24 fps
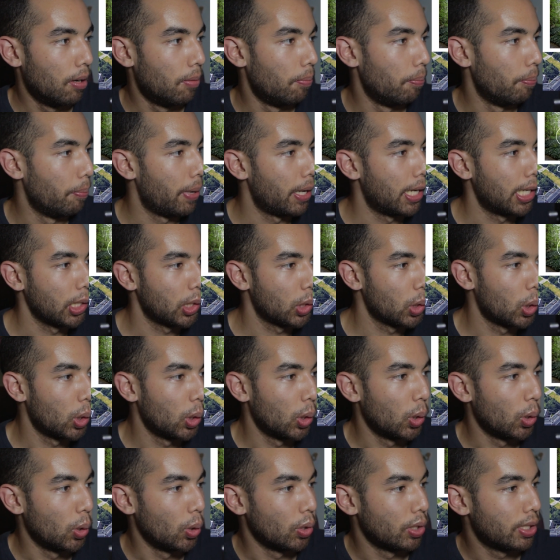
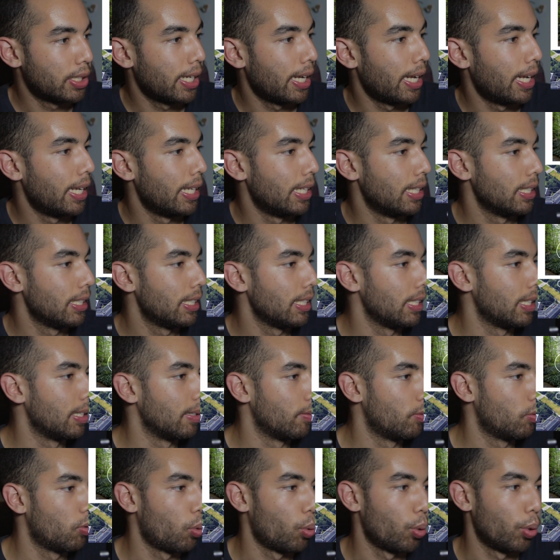medical tent in a
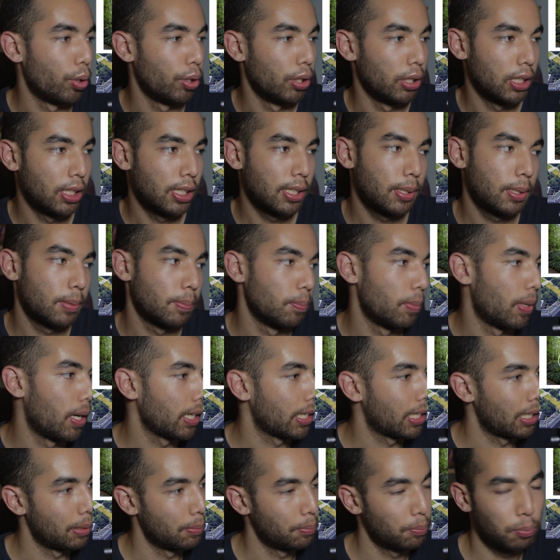forest
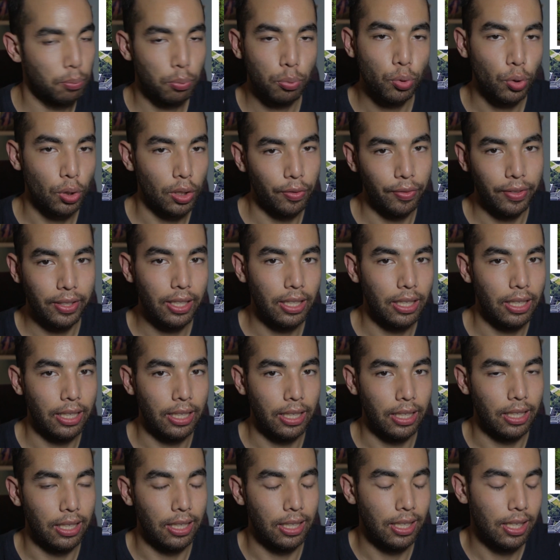mock-up sort of a
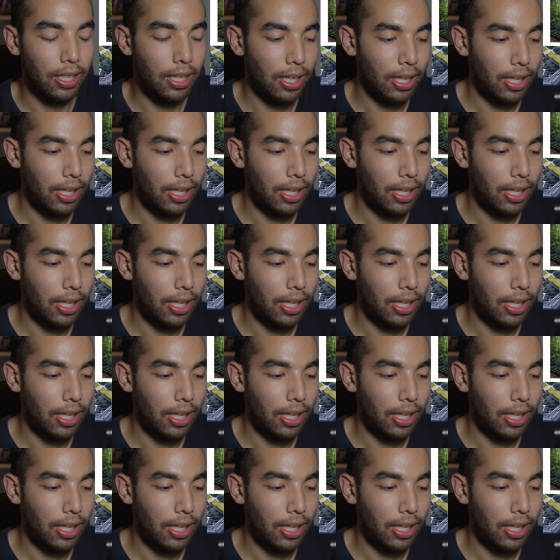thing.